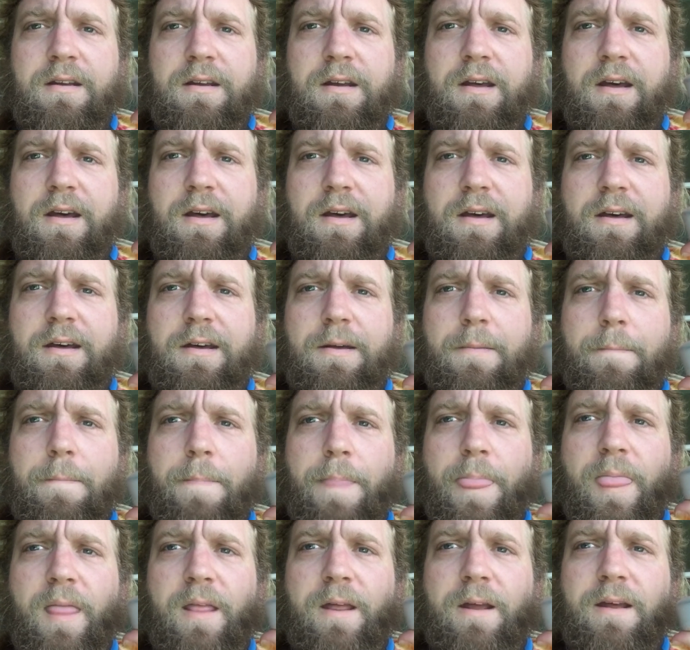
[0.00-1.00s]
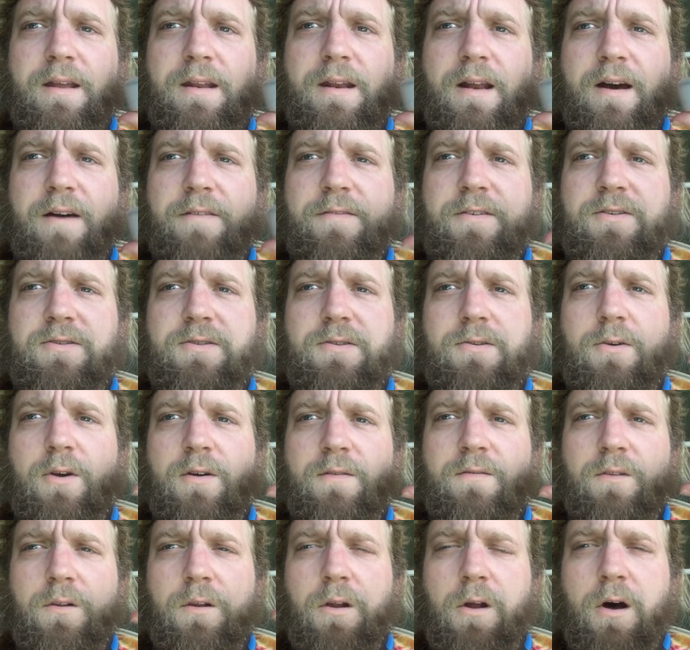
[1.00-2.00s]
And obviously you
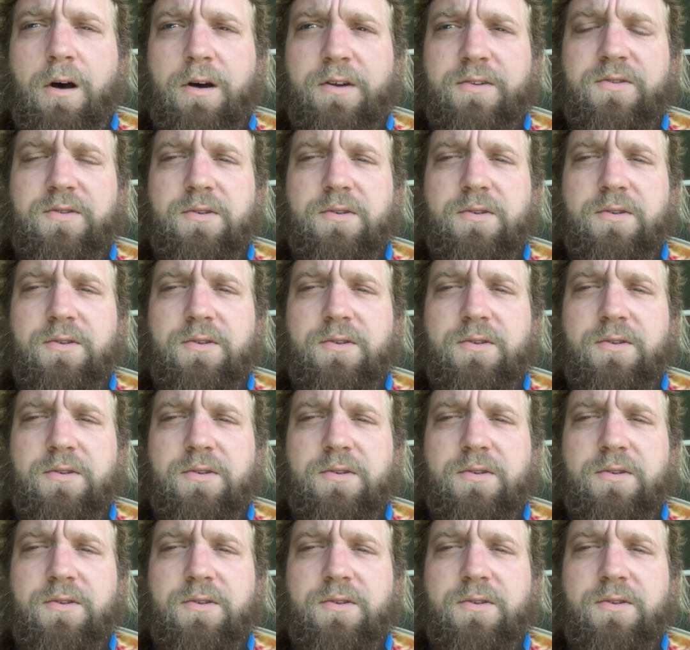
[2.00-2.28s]
have loss,